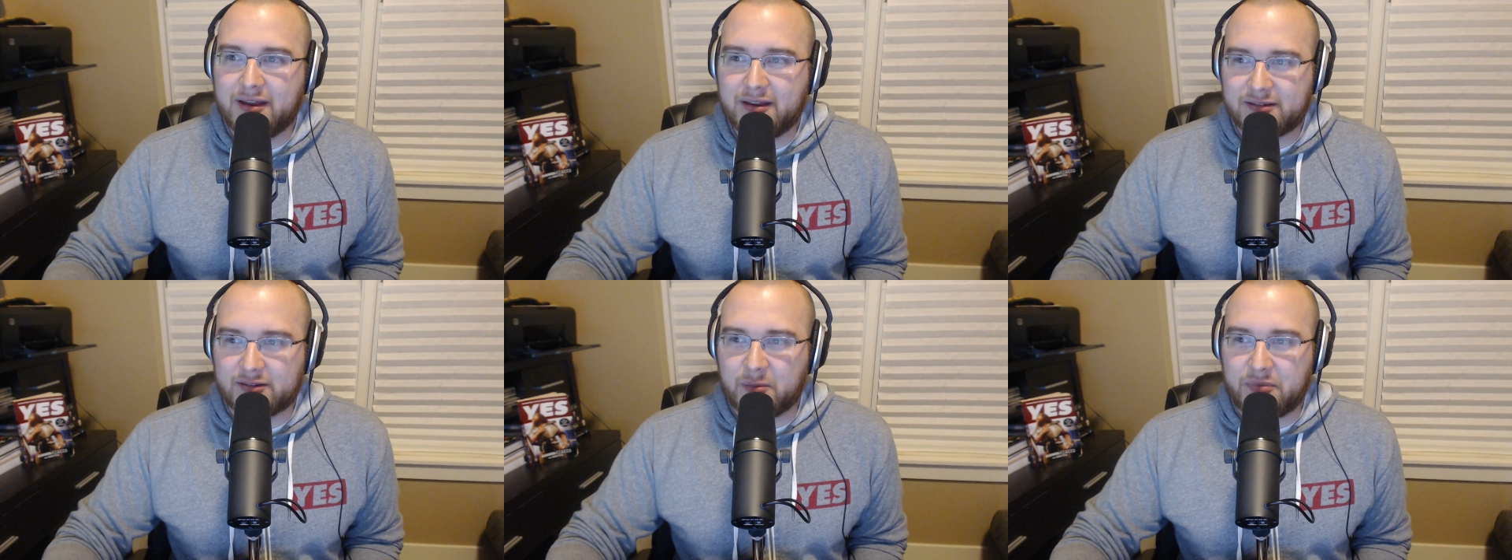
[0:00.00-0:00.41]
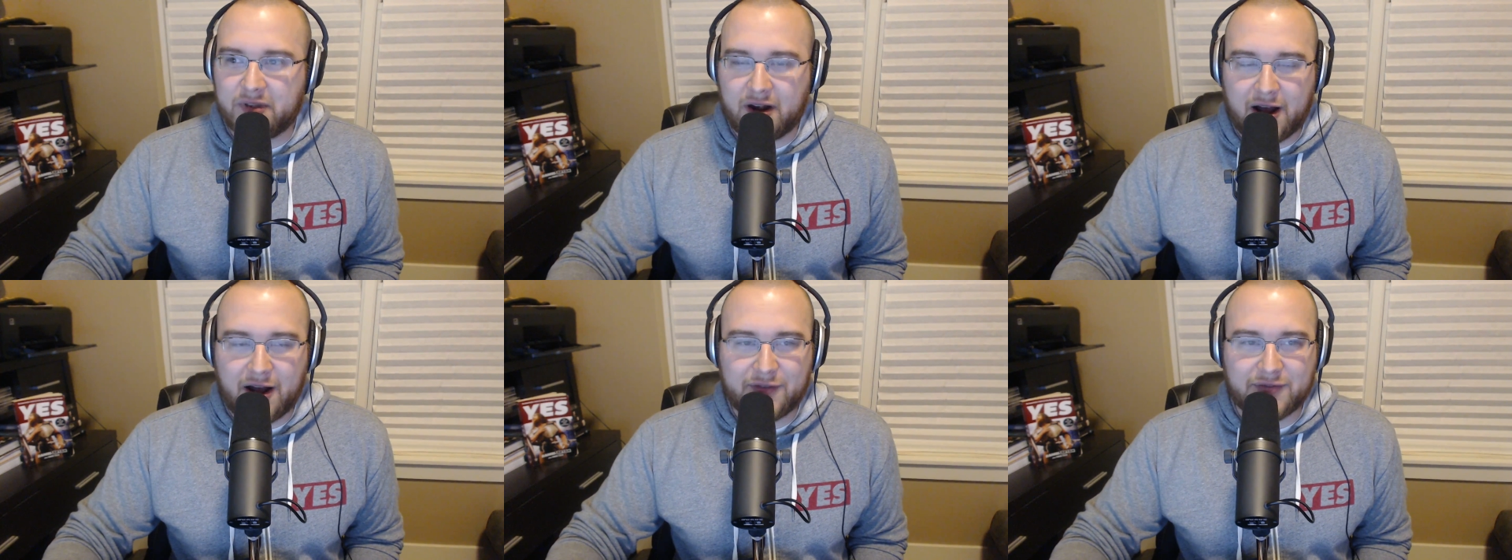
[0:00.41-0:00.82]

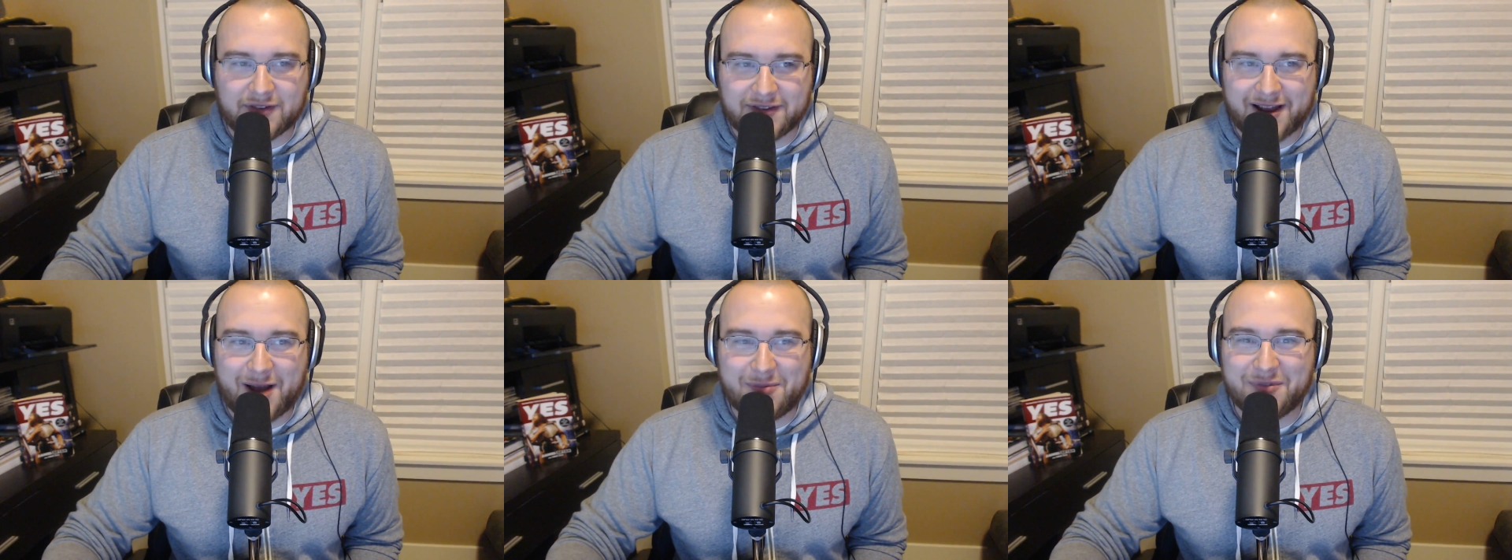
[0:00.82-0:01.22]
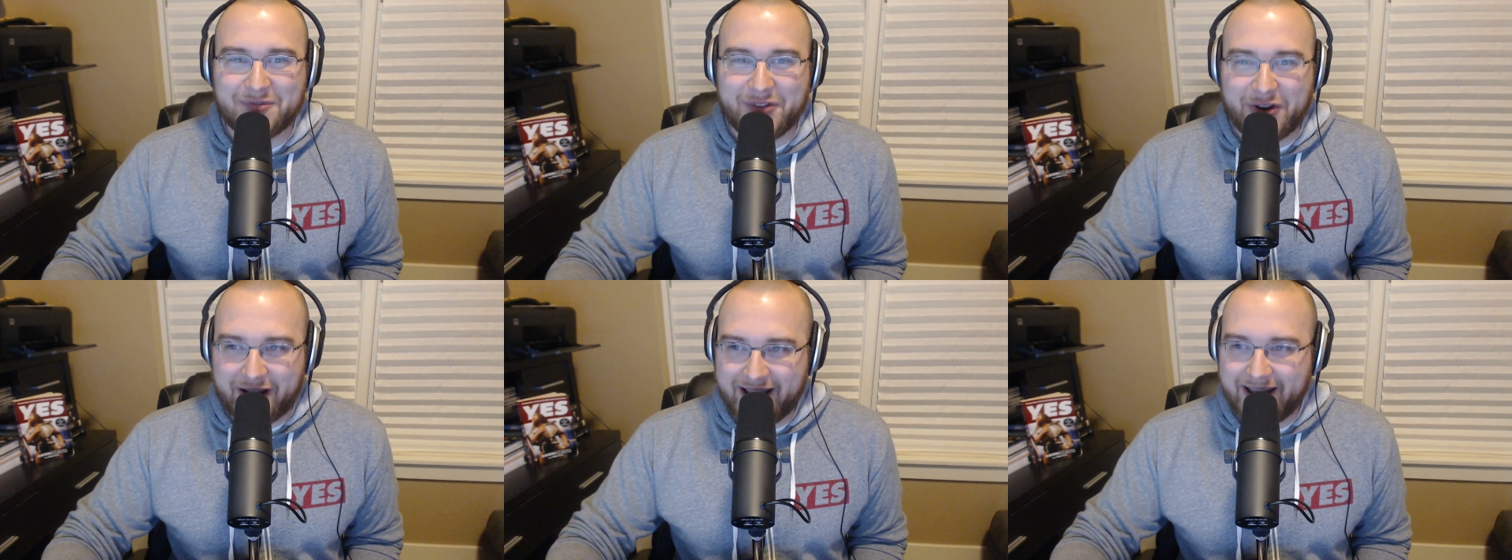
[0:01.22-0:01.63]
something off the top of
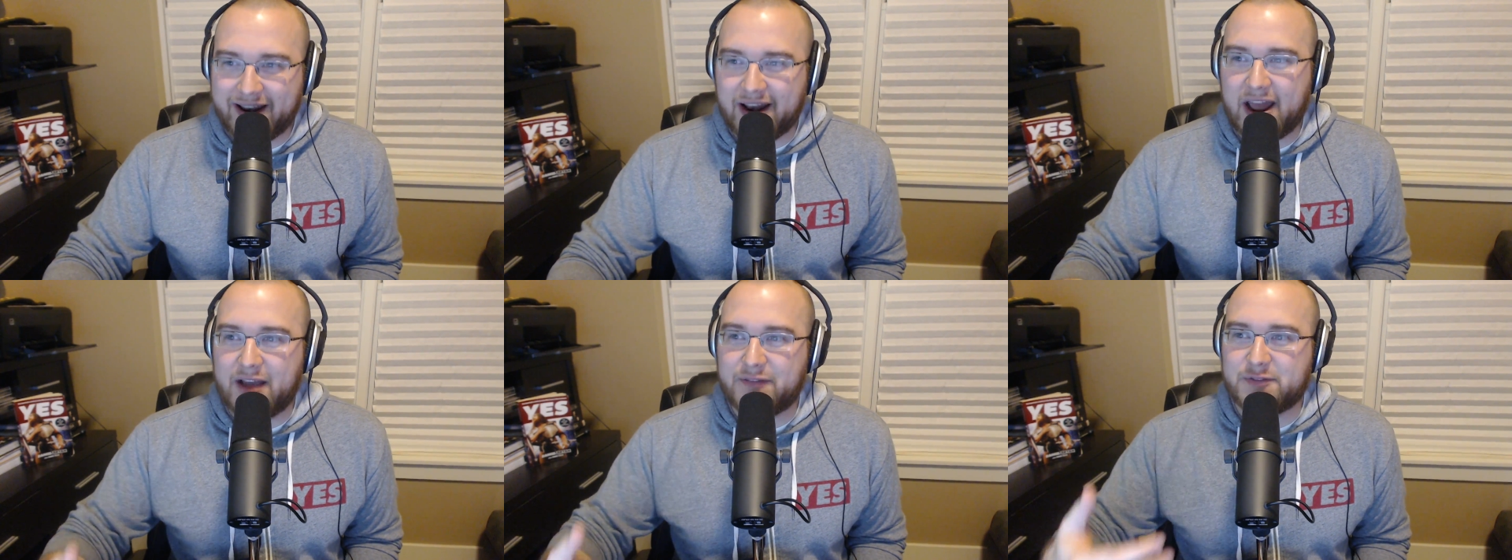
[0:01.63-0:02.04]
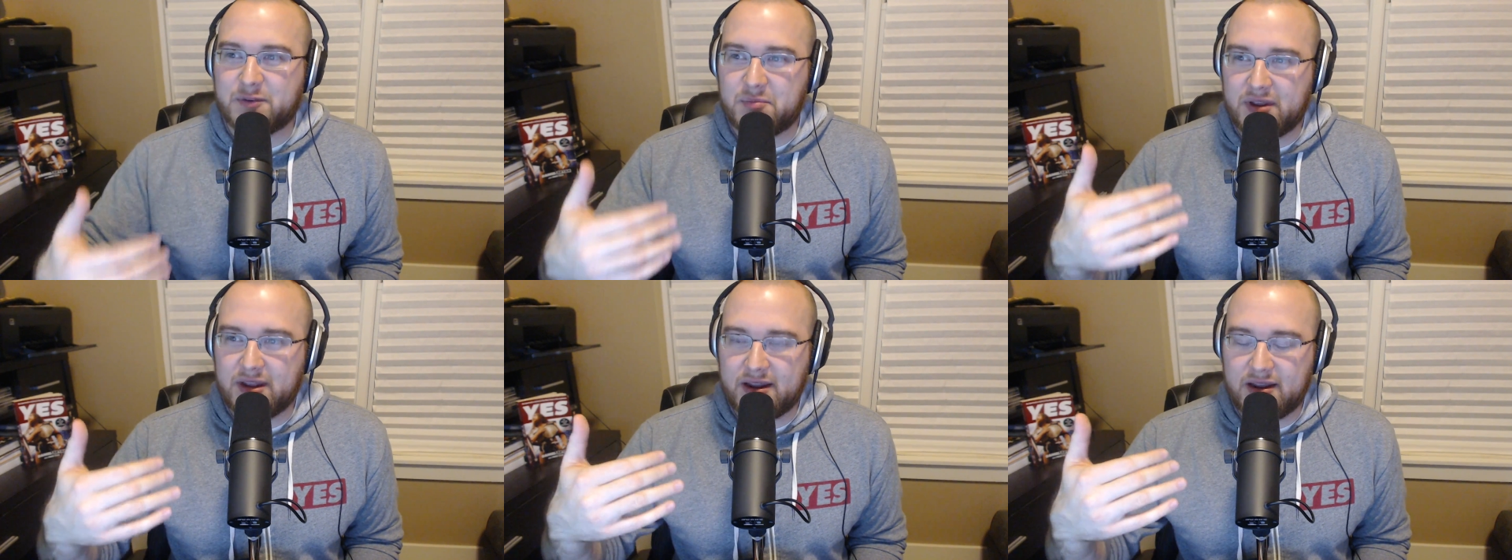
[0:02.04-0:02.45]
their head and have to
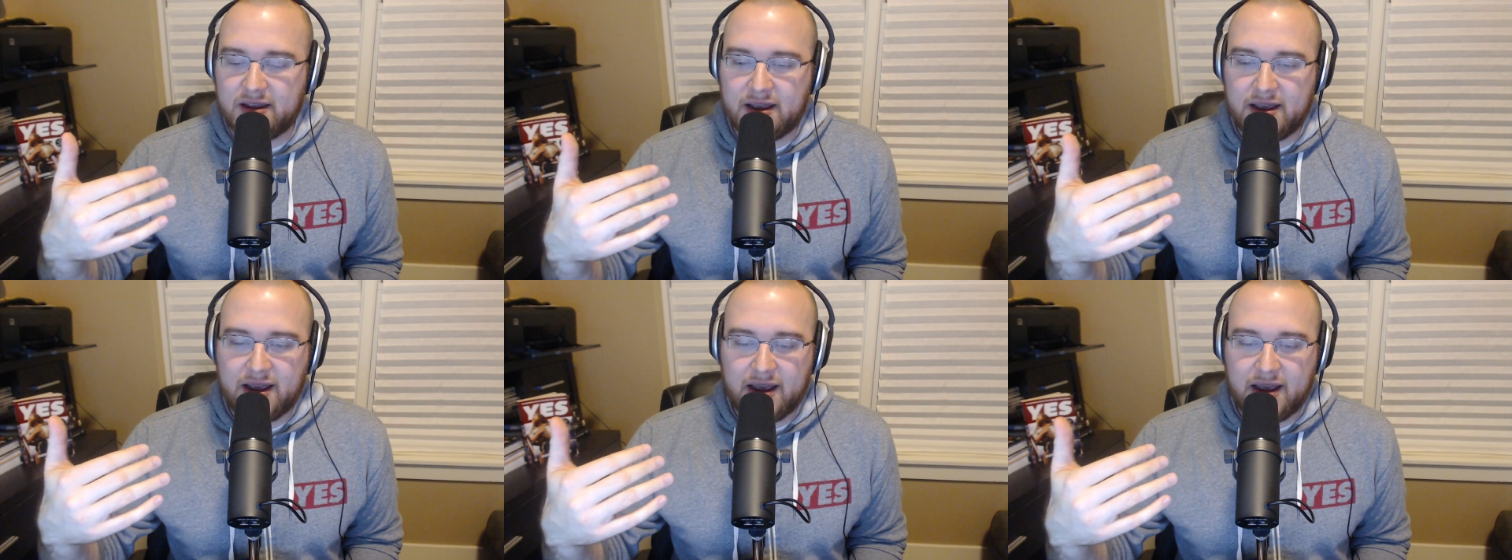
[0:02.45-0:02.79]
be,